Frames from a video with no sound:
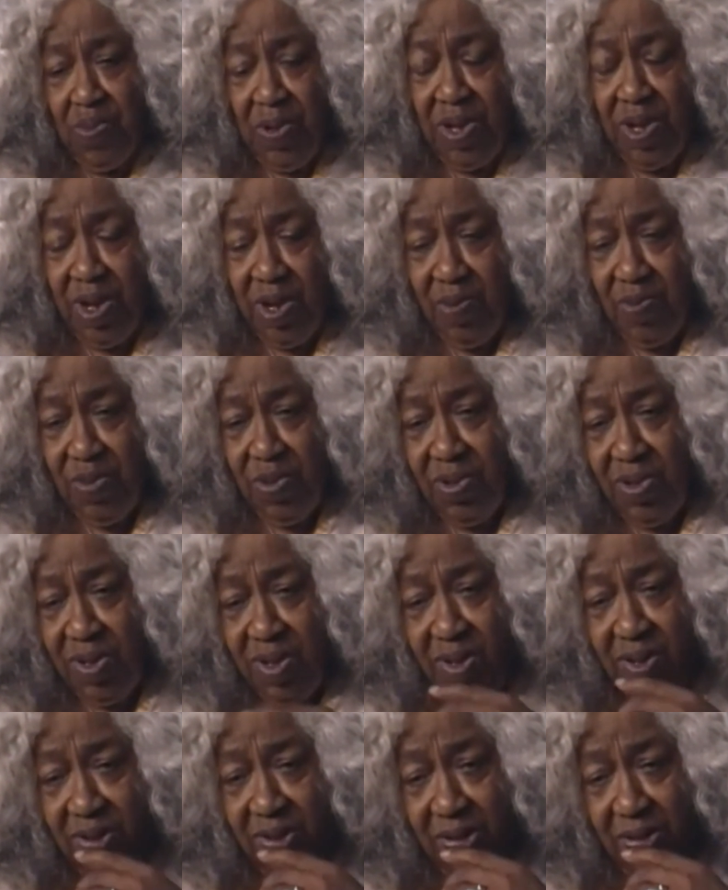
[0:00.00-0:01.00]
being a
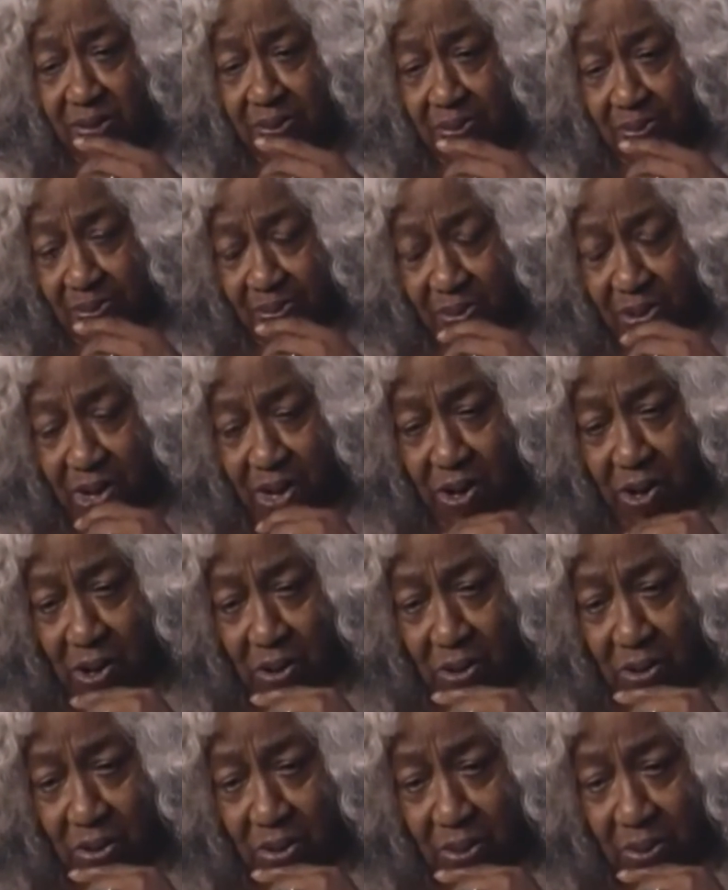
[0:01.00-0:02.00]
musician, you
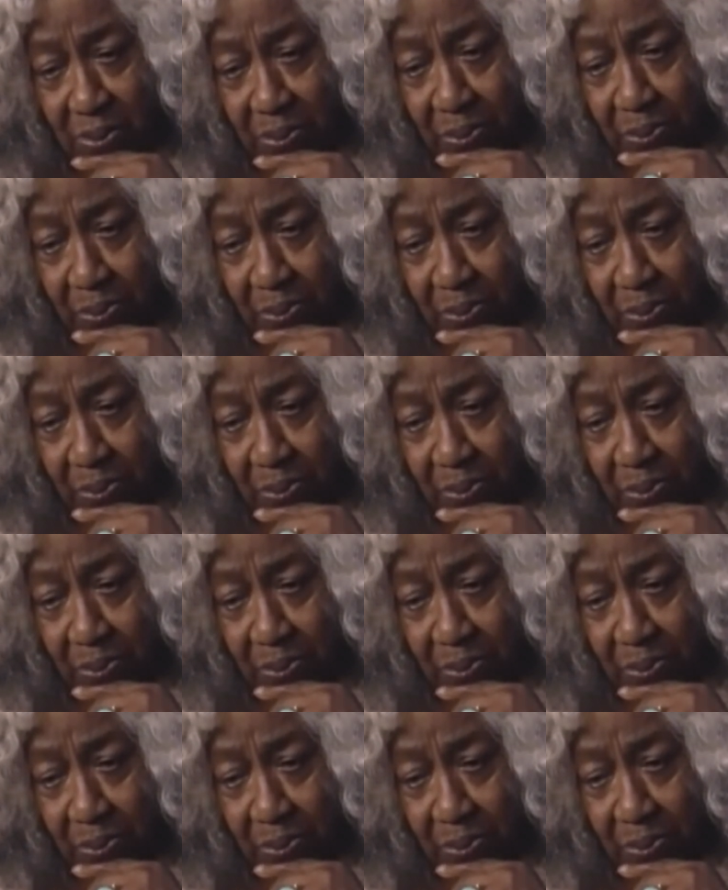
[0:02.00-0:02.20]
know.